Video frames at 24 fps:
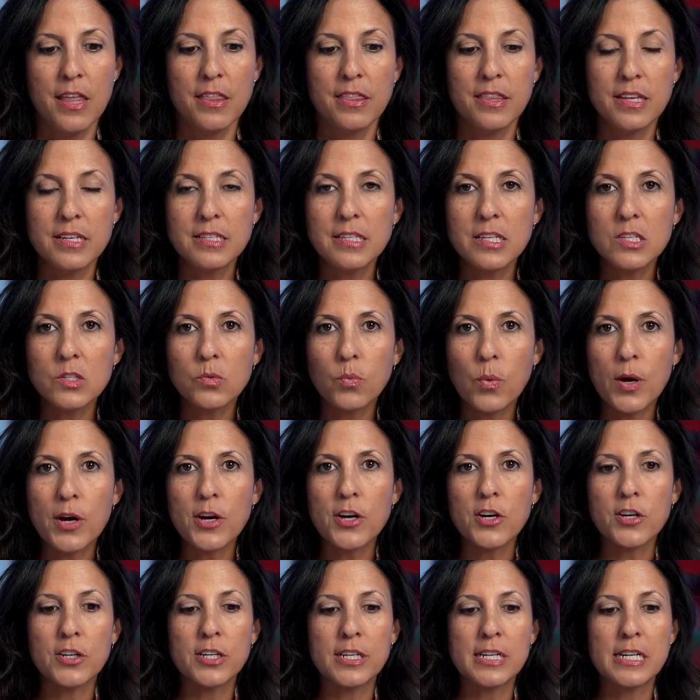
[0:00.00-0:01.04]
This is where
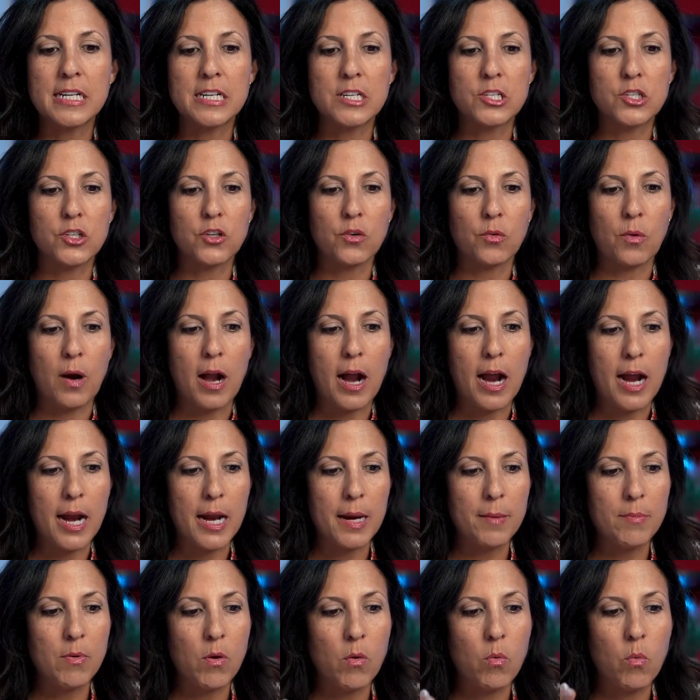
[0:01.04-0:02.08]
you're going to
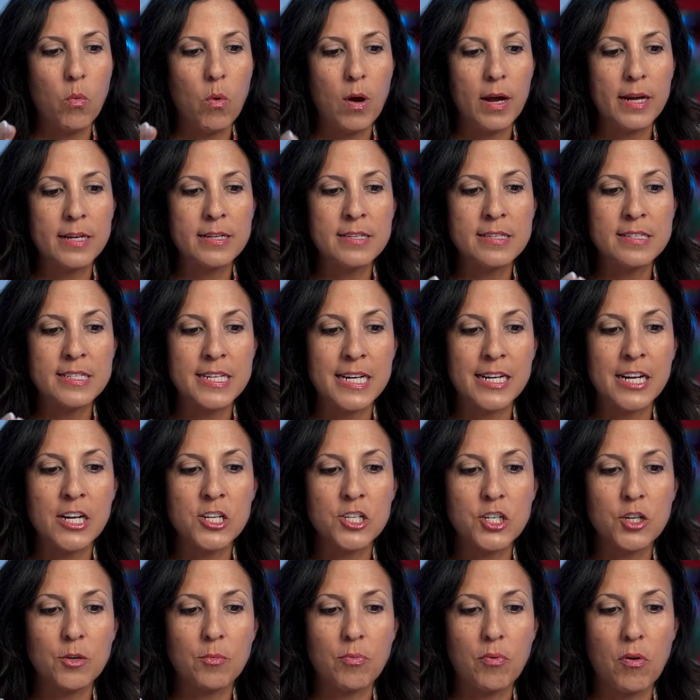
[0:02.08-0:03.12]
describe one
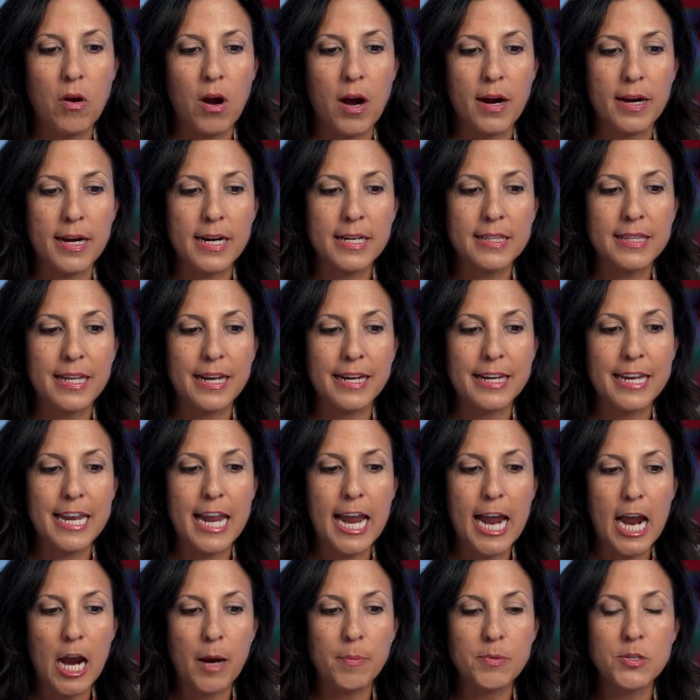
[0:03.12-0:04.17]
signature product that
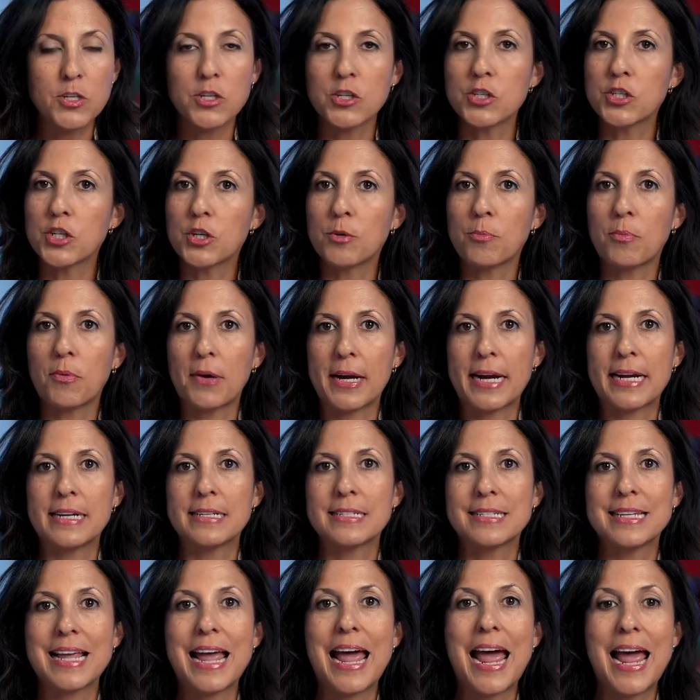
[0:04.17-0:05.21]
captures your
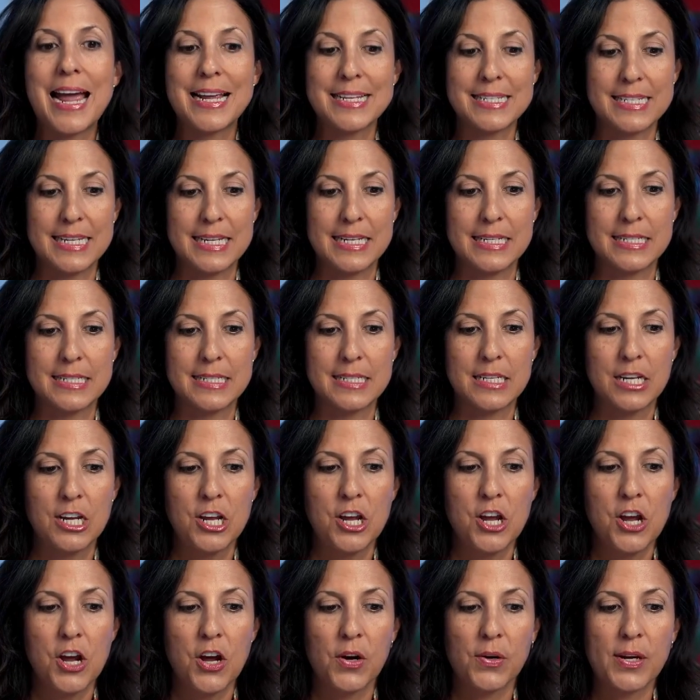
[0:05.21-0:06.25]
brand's essence.
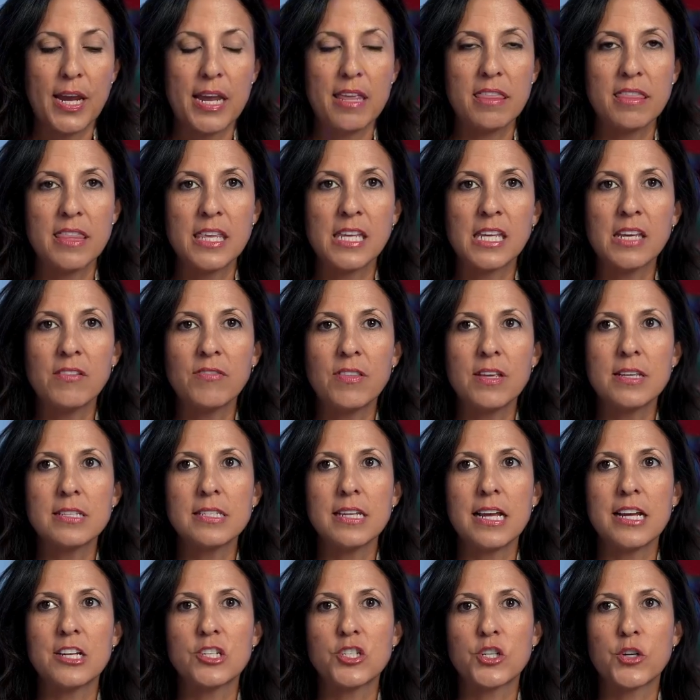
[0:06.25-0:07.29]
Okay, think of this
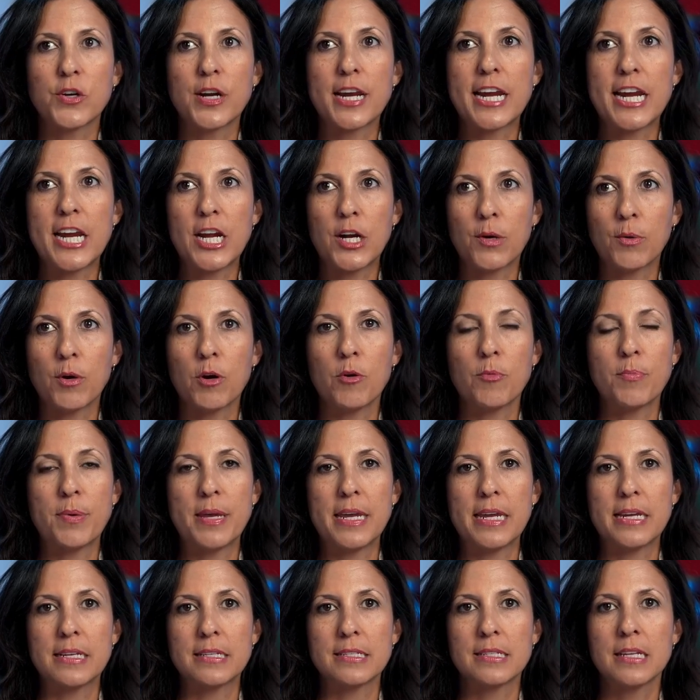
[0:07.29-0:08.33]
as your hero
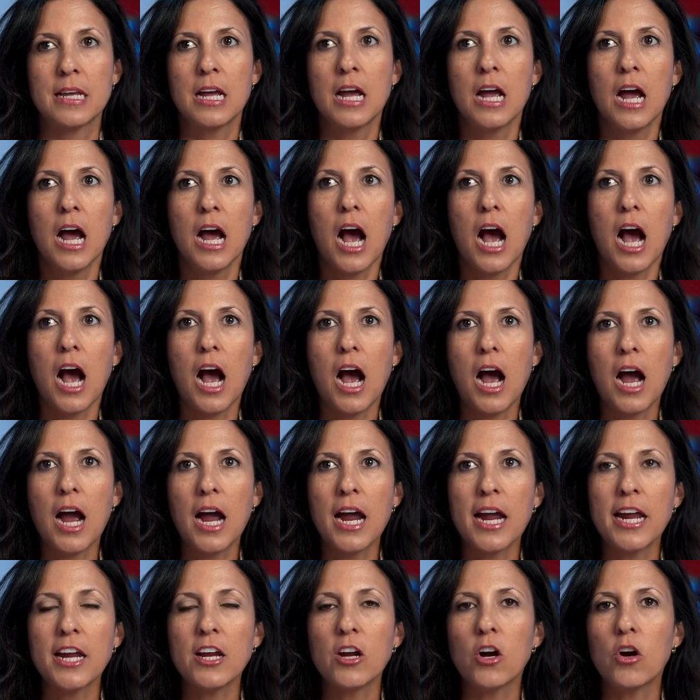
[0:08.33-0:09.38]
piece.
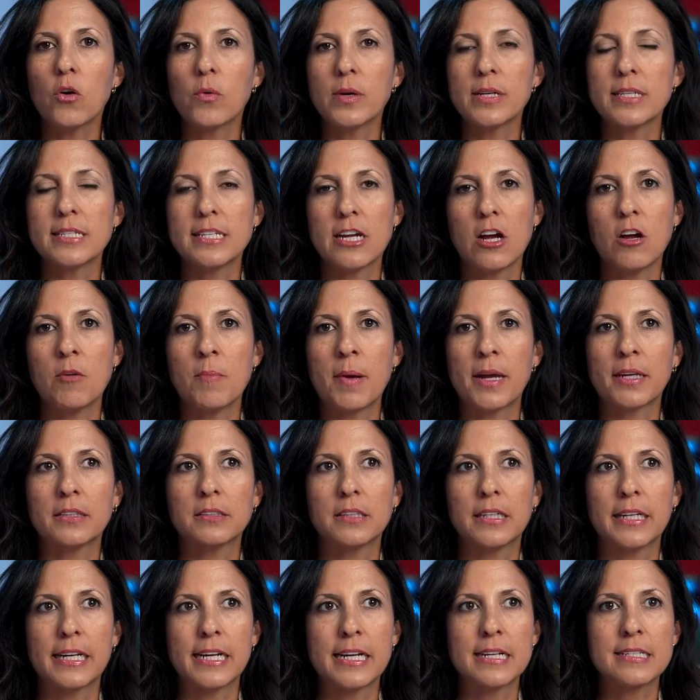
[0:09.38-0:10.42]
I always tell my
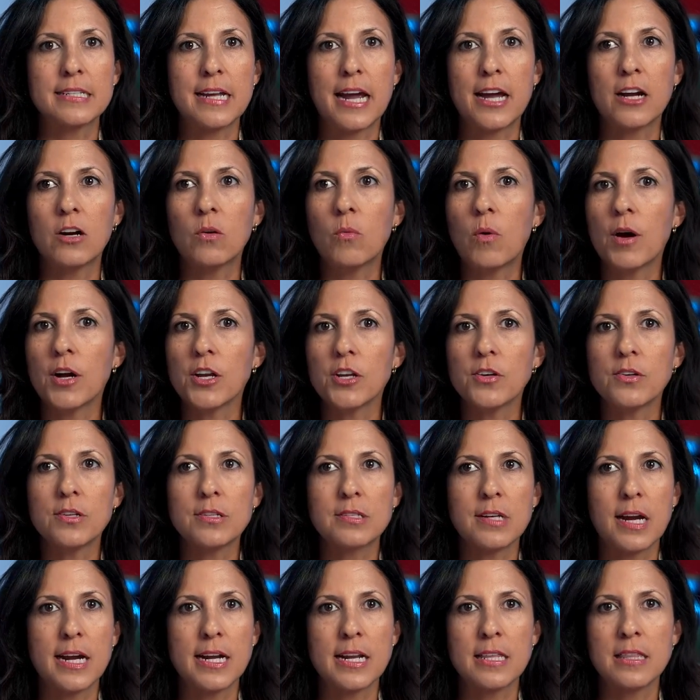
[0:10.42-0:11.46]
clients, I don't want you
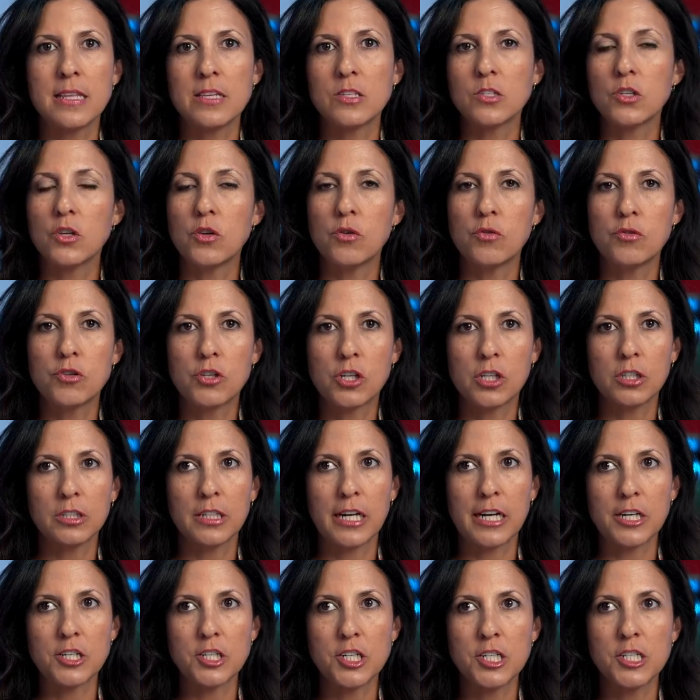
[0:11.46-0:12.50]
designing these huge
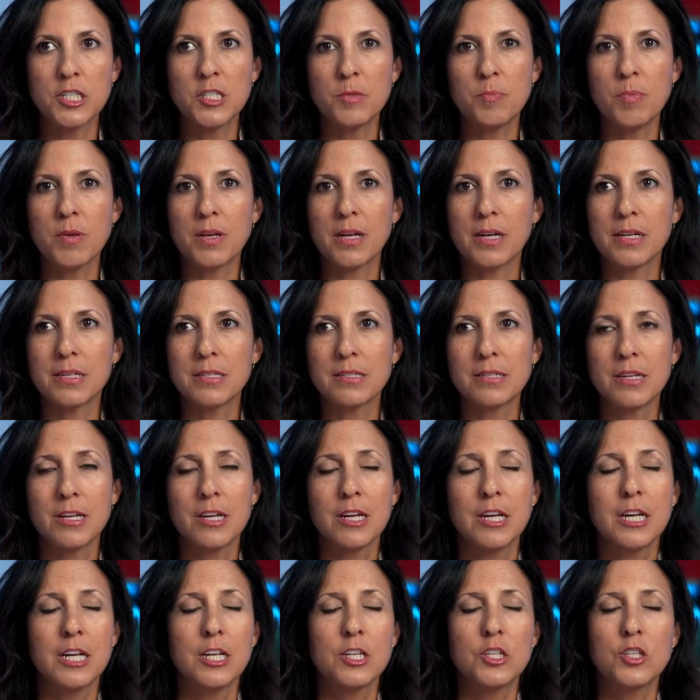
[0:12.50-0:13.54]
collections because
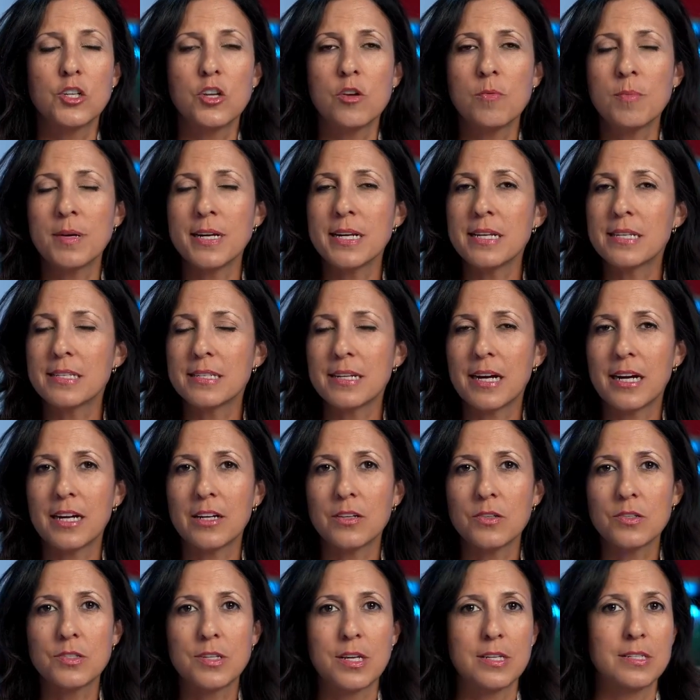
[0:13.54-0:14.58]
too many
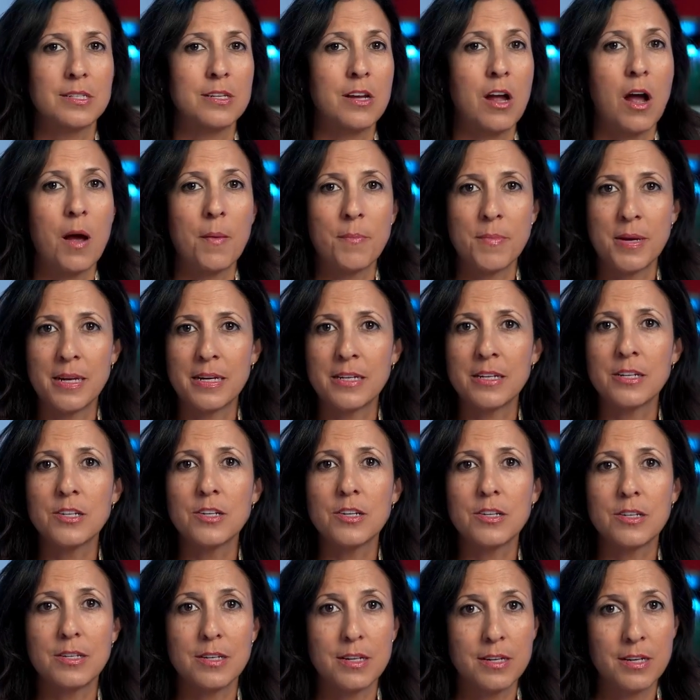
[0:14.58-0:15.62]
styles does not mean
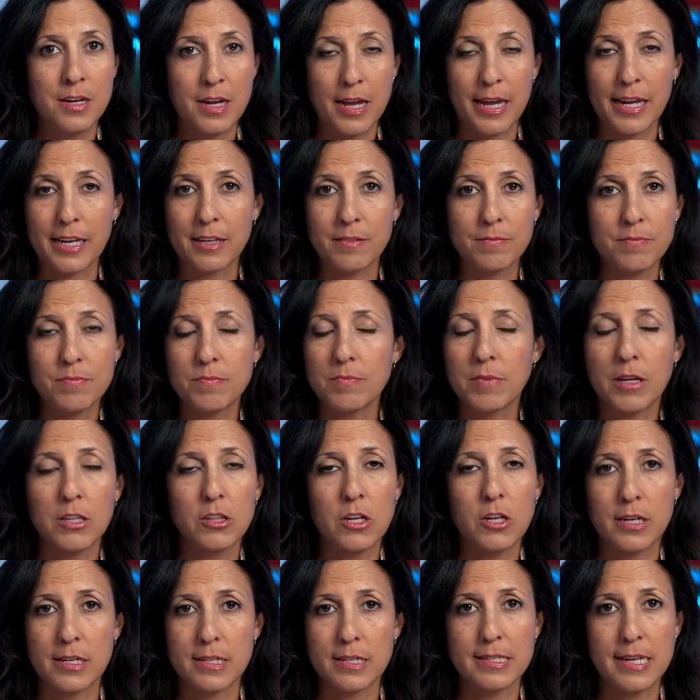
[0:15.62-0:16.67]
like a
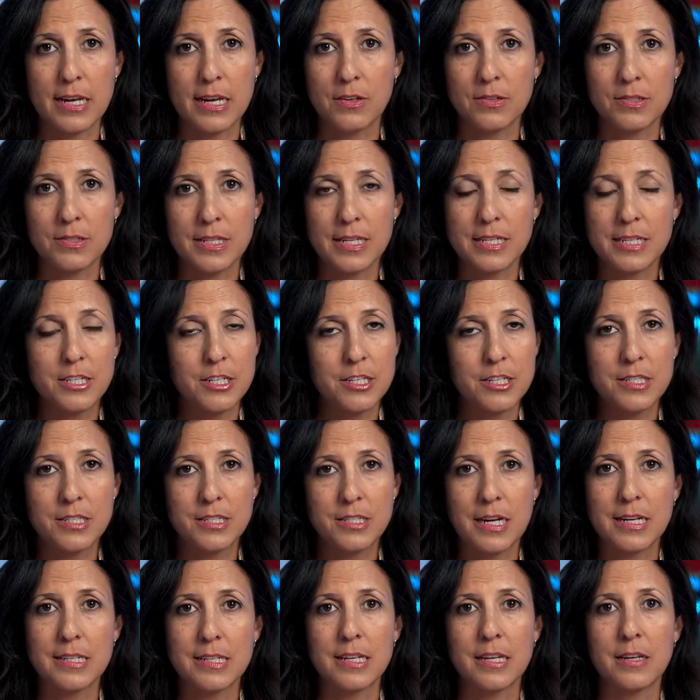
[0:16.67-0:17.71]
lot of sales. It just
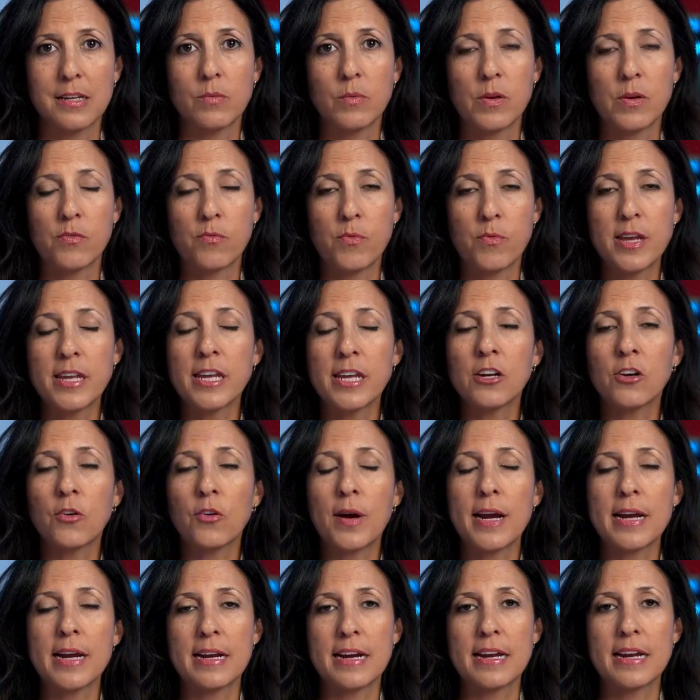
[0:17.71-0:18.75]
doesn't. If we can
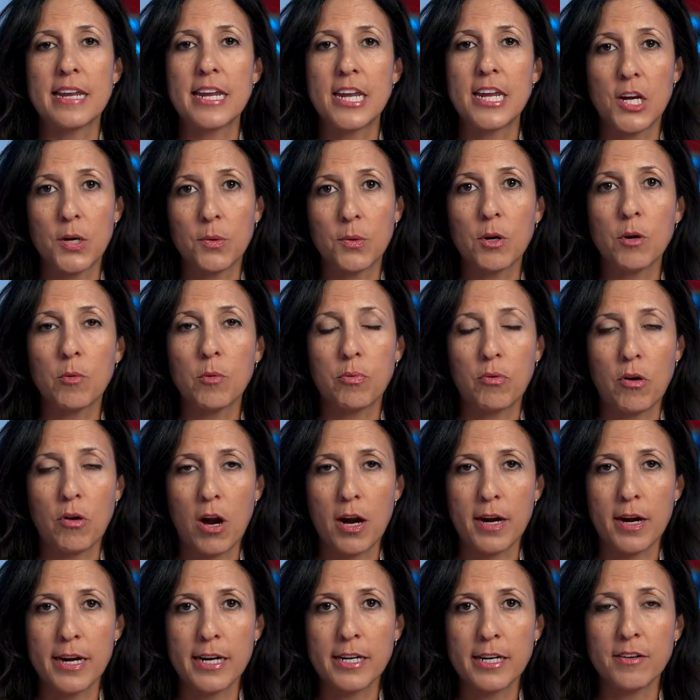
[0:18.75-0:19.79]
create a hero
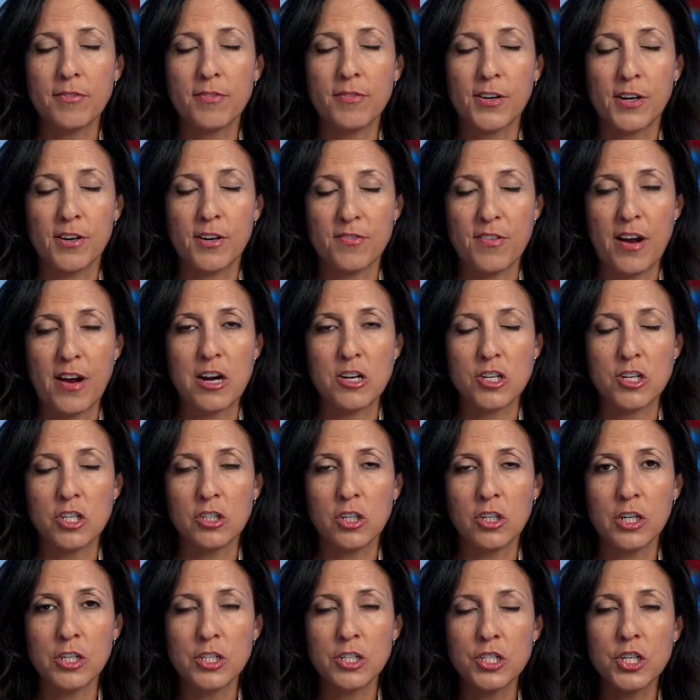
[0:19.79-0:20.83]
product for your fashion
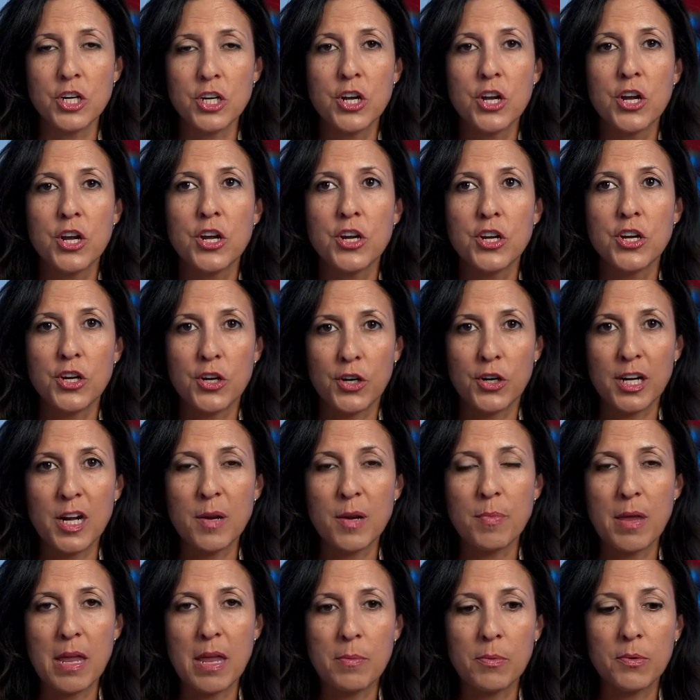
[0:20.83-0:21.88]
launch, you're going to
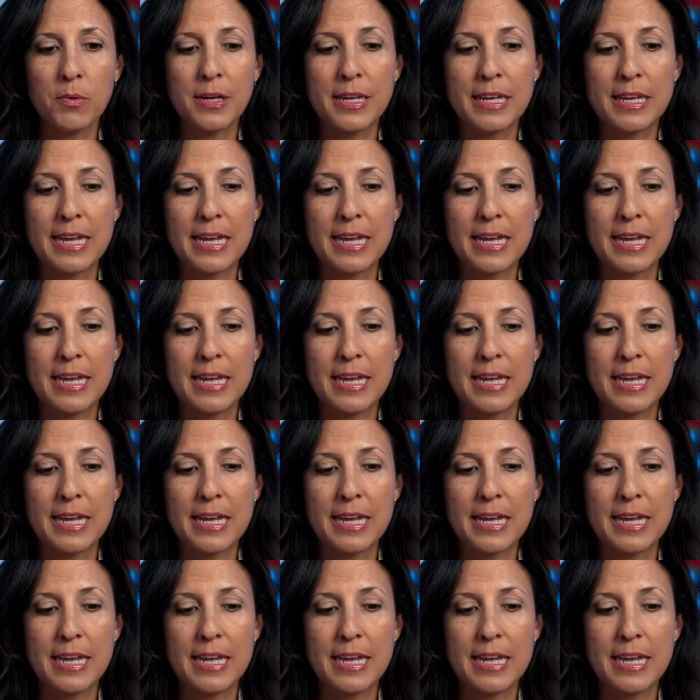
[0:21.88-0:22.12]
be able to